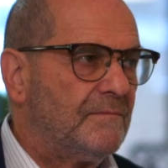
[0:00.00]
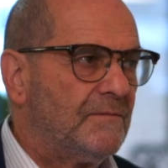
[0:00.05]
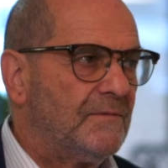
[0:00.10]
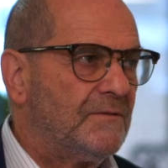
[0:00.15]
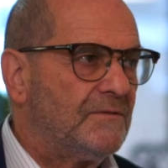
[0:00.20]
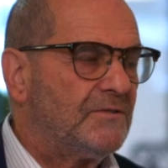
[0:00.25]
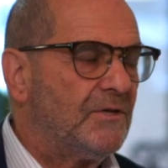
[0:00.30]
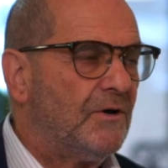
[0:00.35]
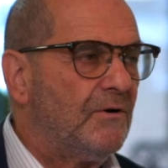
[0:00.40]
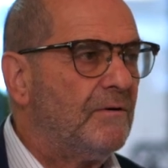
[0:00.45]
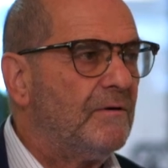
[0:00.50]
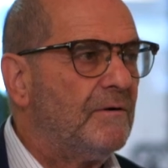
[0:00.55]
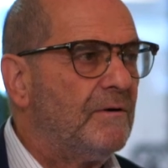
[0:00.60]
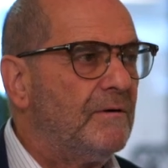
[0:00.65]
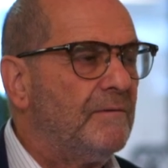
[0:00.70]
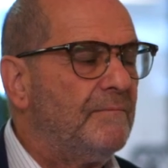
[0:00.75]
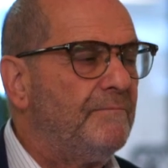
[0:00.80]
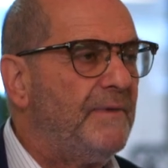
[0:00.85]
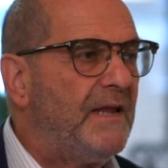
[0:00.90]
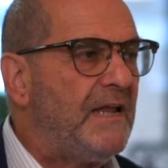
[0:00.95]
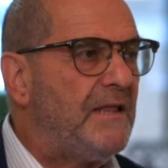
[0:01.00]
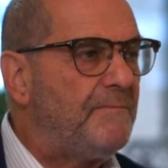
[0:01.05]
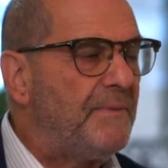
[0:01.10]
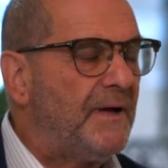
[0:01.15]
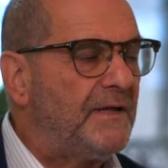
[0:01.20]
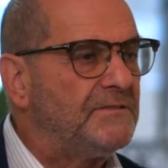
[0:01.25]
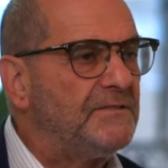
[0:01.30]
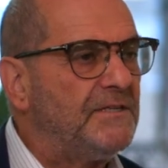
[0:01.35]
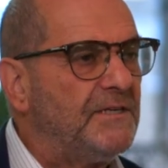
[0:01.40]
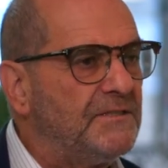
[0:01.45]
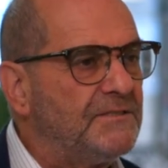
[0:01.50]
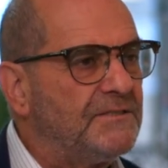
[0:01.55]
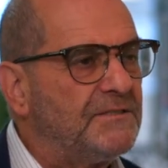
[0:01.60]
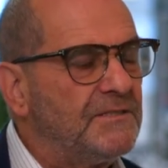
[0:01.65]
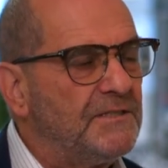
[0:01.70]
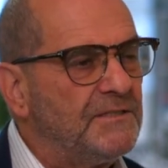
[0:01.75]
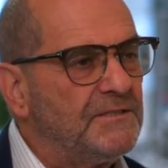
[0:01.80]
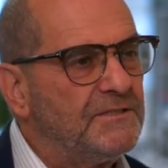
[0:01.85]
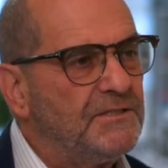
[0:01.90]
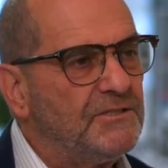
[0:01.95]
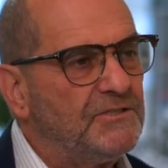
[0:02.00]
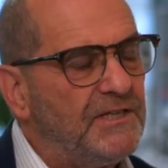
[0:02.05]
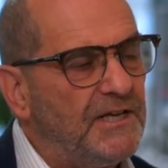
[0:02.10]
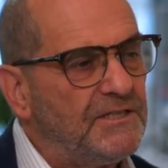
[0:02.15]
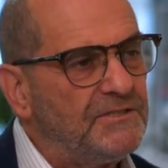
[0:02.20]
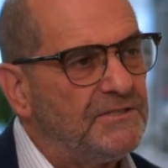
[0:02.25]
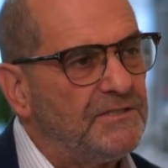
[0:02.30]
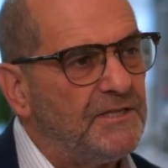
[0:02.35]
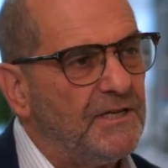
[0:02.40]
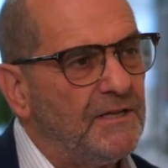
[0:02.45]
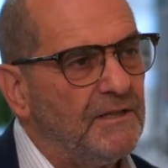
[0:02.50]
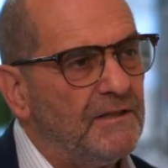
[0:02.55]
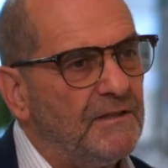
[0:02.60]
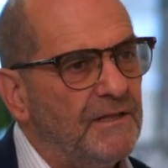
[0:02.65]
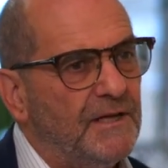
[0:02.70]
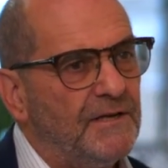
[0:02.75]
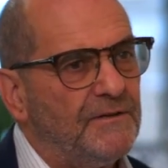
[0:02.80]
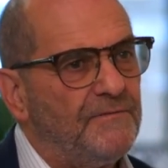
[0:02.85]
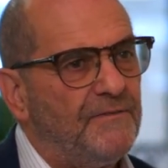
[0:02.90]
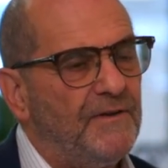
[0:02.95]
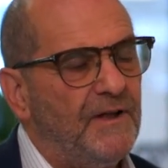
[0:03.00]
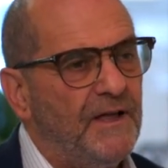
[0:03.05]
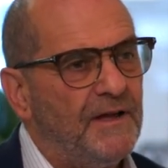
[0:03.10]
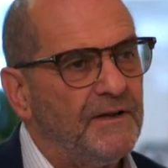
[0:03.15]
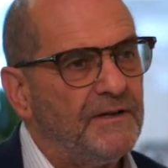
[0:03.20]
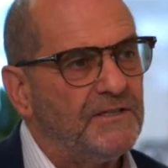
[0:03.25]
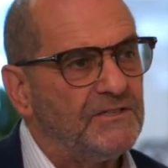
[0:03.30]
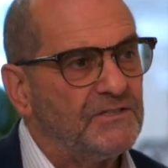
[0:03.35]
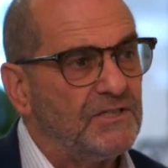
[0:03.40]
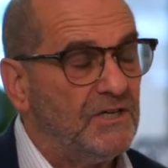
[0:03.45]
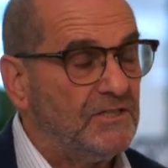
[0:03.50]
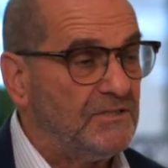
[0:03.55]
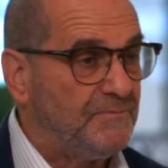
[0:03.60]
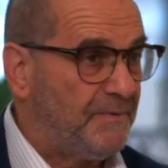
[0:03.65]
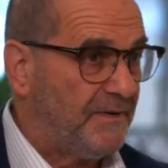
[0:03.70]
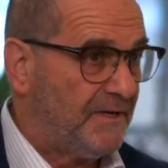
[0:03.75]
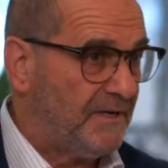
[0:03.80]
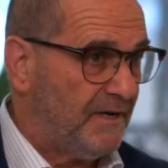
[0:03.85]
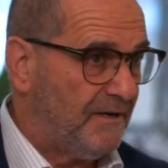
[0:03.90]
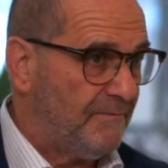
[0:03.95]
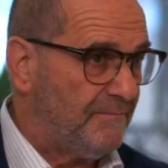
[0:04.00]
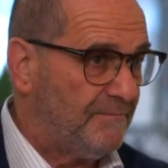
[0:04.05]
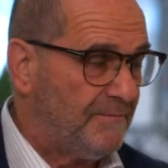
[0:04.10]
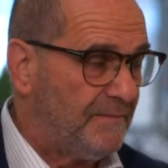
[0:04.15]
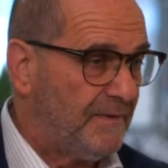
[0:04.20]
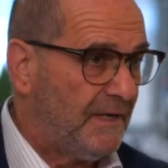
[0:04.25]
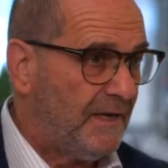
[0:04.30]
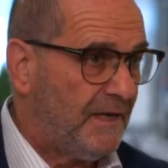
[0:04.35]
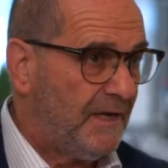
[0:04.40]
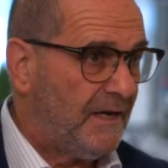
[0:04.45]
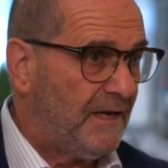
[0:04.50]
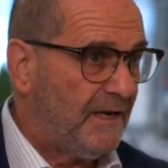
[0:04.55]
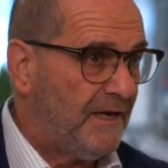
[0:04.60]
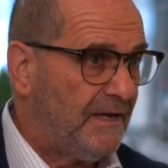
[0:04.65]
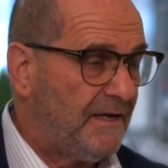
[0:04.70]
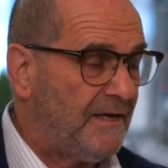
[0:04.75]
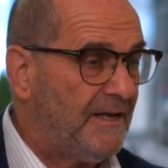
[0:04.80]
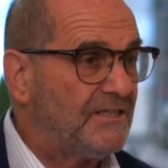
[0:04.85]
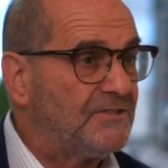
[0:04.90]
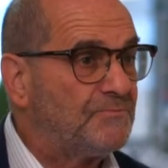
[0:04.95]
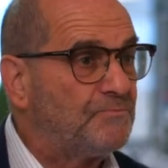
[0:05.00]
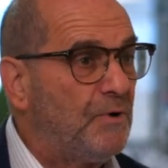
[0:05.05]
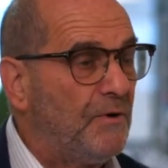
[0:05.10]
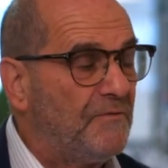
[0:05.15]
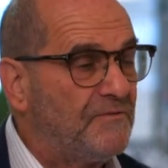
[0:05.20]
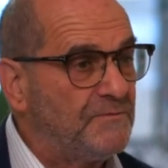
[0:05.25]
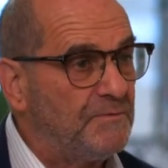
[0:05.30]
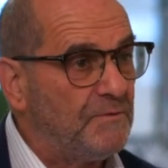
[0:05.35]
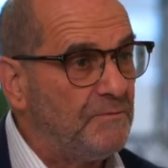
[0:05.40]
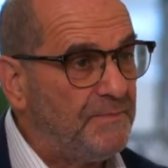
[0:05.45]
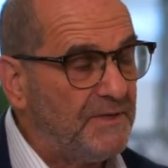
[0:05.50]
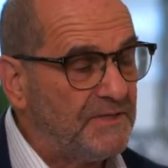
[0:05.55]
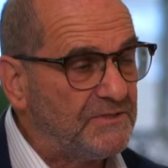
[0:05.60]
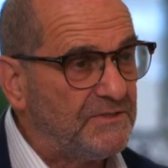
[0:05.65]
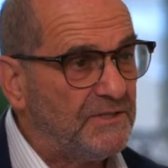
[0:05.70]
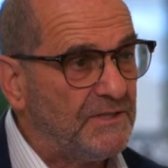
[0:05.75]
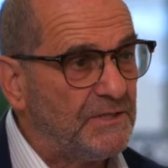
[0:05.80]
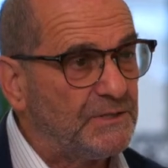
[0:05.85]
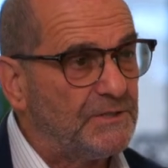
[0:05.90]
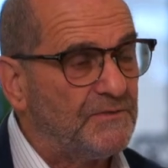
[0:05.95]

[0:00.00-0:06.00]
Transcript: So many pundits are suggesting that flying is going to become a less profitable business